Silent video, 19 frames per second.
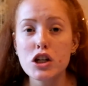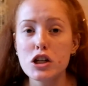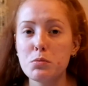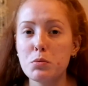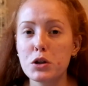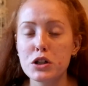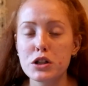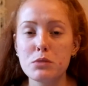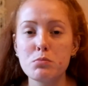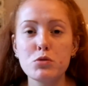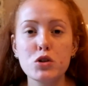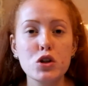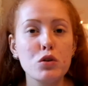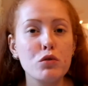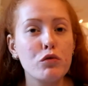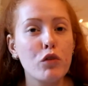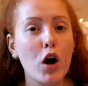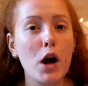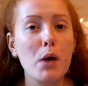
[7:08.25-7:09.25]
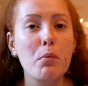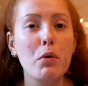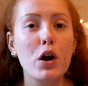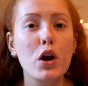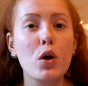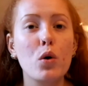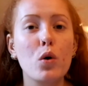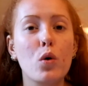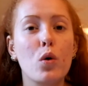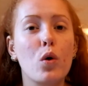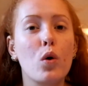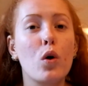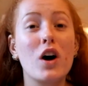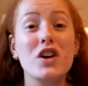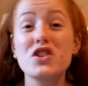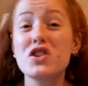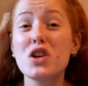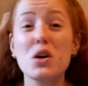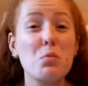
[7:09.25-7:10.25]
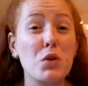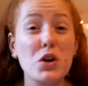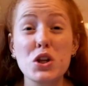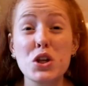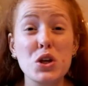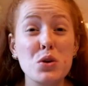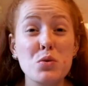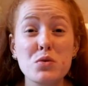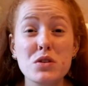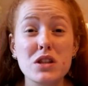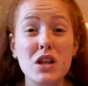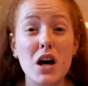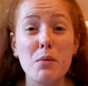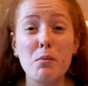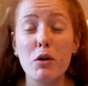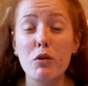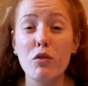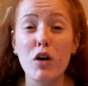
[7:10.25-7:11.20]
just because they're too vibrant, or I just don't want to use them.